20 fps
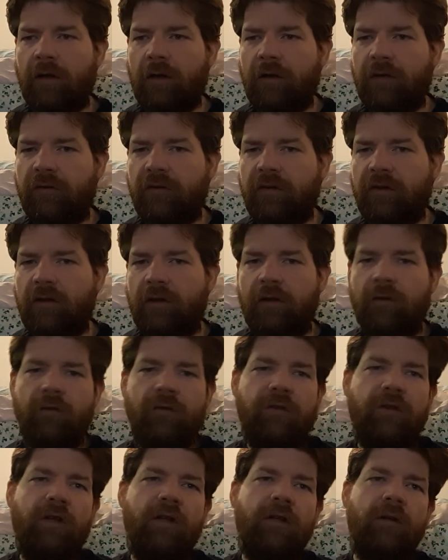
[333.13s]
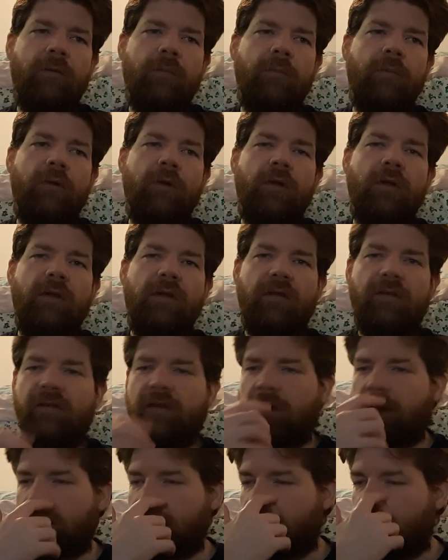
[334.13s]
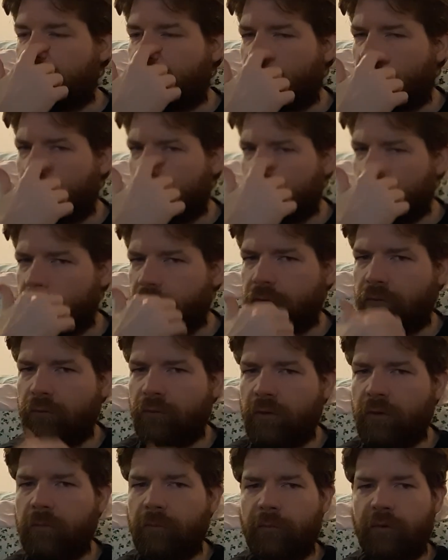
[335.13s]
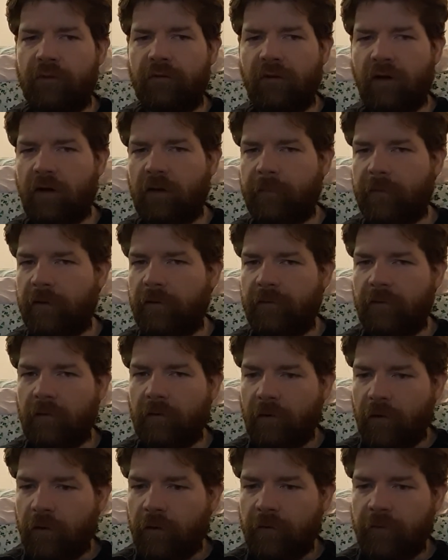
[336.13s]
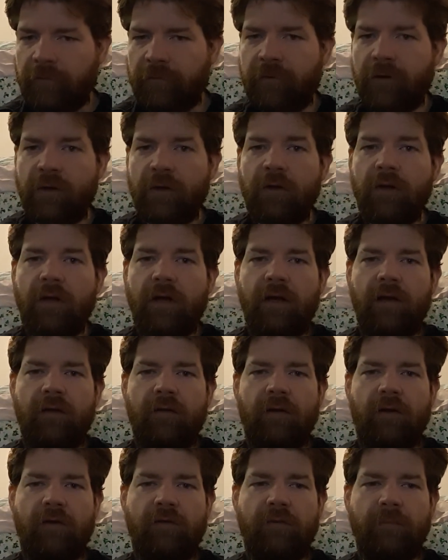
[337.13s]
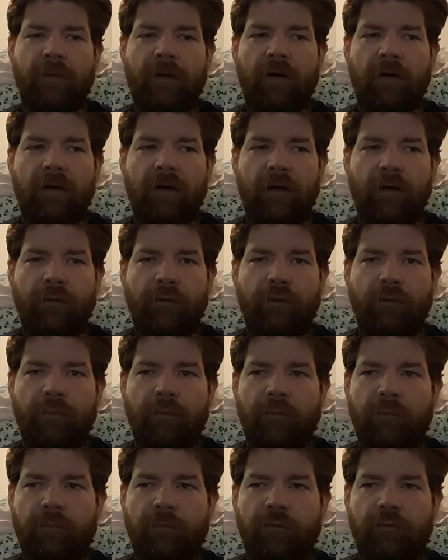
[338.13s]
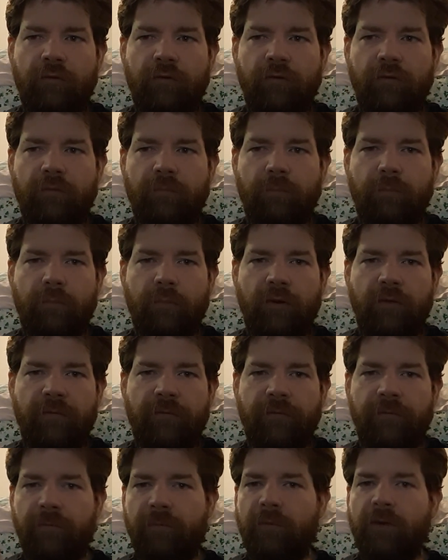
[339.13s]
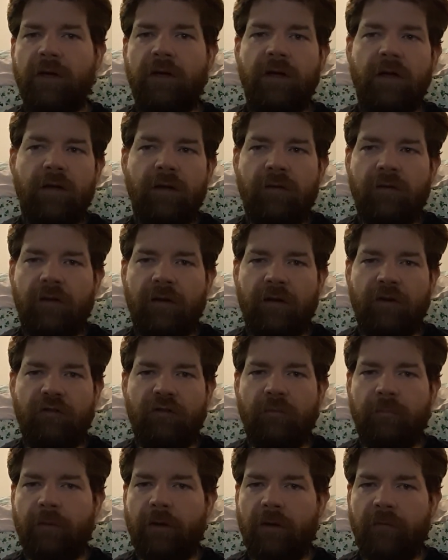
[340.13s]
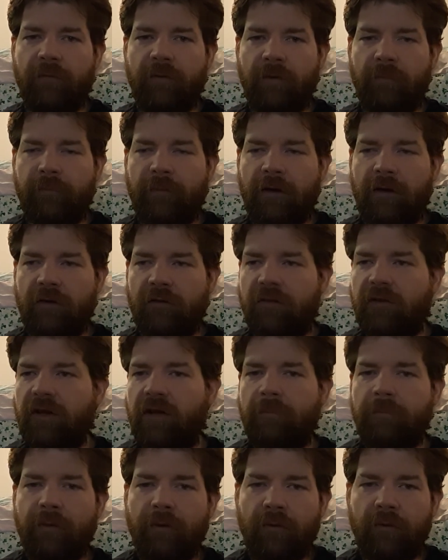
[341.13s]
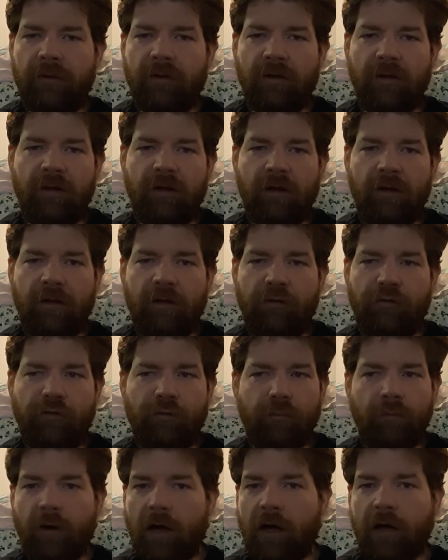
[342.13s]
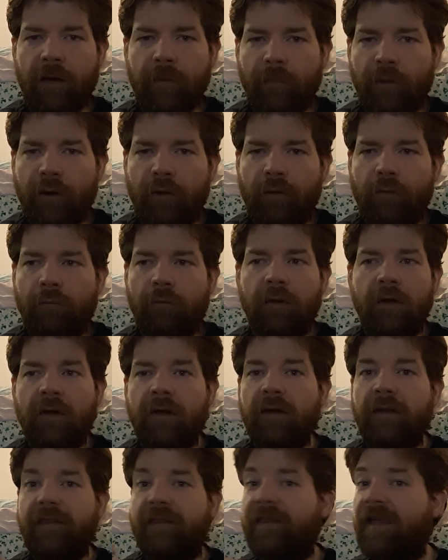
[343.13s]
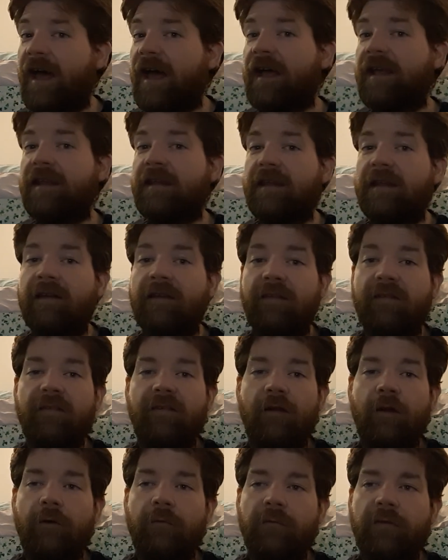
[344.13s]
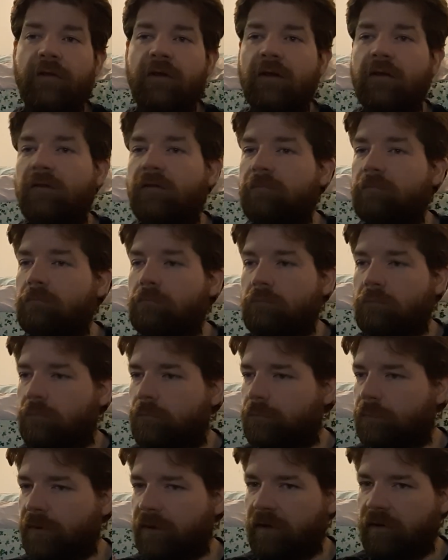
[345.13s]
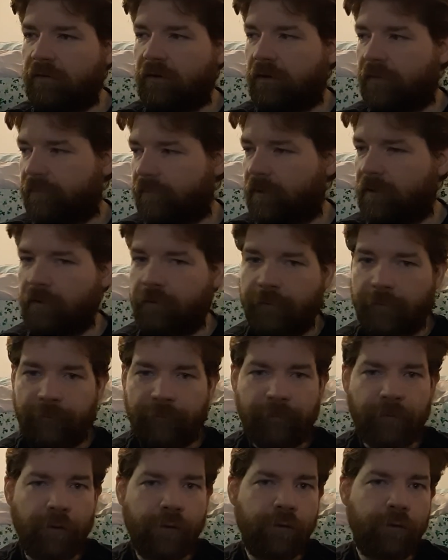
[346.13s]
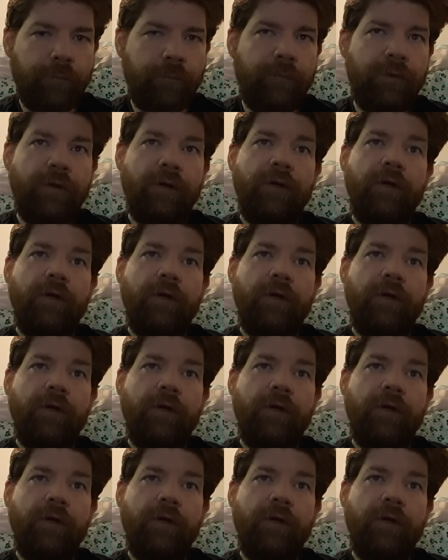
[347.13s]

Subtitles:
scene, you see him, he's got kind of a heart to him, where he's talking about the love, and he talks about how you would just be free to, like, jump off the Empire State Building, yelling Geronimo. That in itself then plays off later in the film.